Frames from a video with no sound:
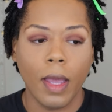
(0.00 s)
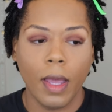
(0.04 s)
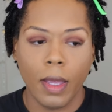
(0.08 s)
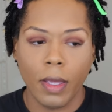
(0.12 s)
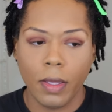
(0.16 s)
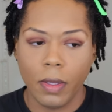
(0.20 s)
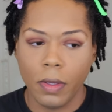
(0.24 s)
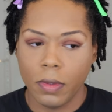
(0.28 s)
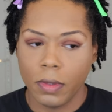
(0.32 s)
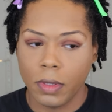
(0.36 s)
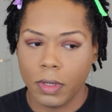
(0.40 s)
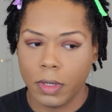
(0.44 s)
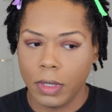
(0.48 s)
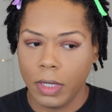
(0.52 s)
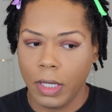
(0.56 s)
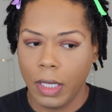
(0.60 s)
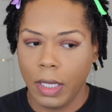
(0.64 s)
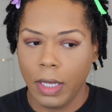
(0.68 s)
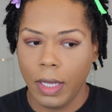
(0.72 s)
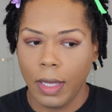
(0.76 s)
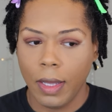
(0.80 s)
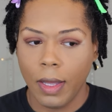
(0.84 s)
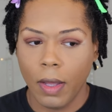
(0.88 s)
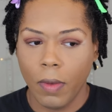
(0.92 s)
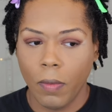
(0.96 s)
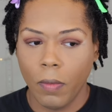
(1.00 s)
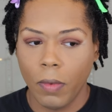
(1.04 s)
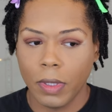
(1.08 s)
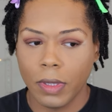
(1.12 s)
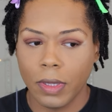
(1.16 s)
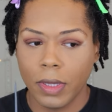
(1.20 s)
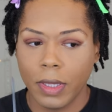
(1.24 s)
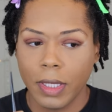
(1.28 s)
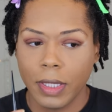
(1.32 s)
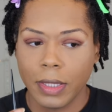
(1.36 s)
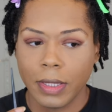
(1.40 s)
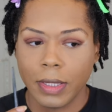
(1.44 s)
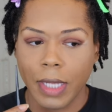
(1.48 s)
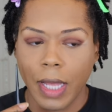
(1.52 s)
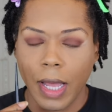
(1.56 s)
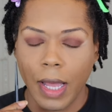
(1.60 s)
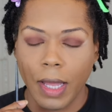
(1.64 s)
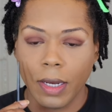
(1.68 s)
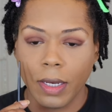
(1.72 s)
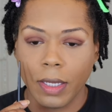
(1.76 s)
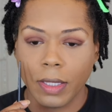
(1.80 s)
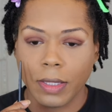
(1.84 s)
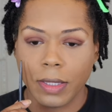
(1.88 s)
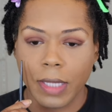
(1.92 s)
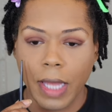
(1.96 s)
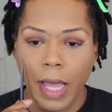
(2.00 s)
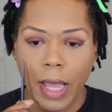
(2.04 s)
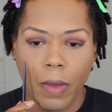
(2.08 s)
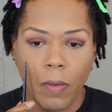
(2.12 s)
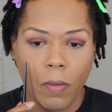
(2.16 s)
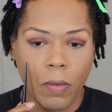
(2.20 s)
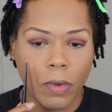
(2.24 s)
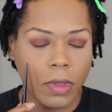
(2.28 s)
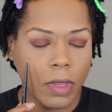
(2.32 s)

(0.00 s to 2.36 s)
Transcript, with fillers: And you see what this side looks like